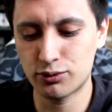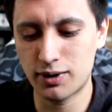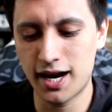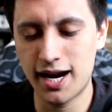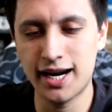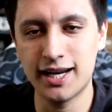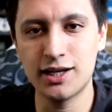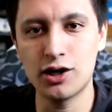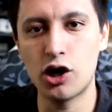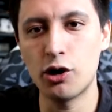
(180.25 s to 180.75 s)

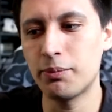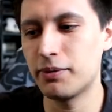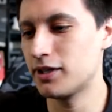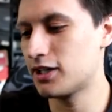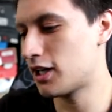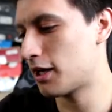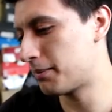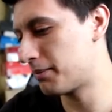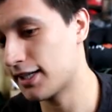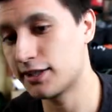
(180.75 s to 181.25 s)
Rain
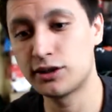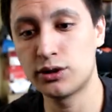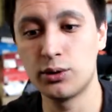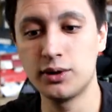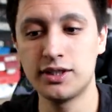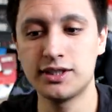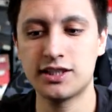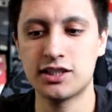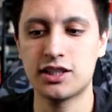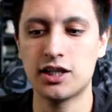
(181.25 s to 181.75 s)
opened up as
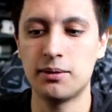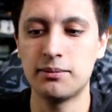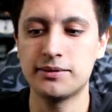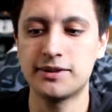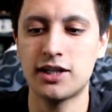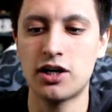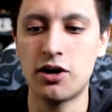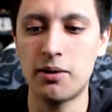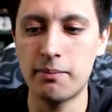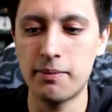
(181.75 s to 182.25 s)
soon as it
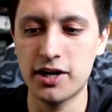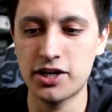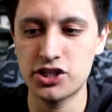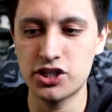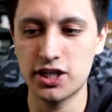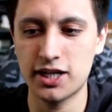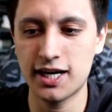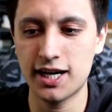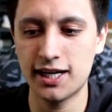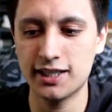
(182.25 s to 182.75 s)
comes out, make
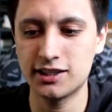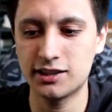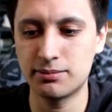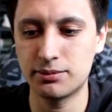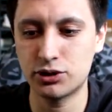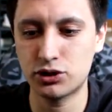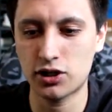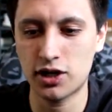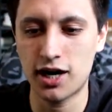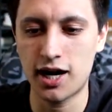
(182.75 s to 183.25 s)
sure you guys
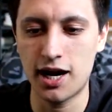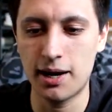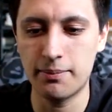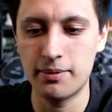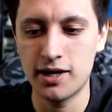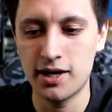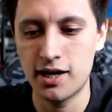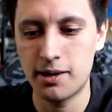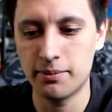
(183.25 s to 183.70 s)
subscribe.